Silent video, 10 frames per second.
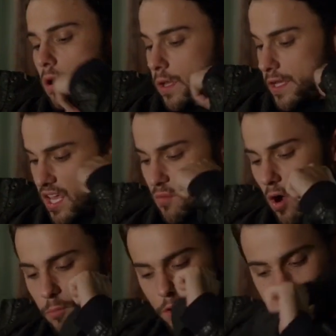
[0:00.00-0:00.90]
All I
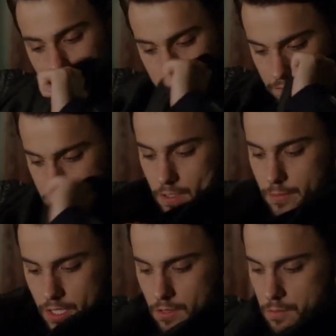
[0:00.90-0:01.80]
came up with was a
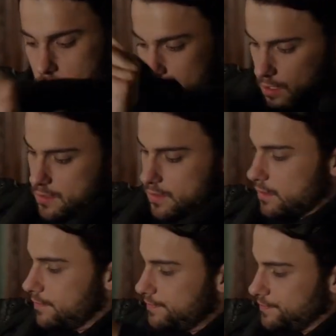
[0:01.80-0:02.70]
flaming penis.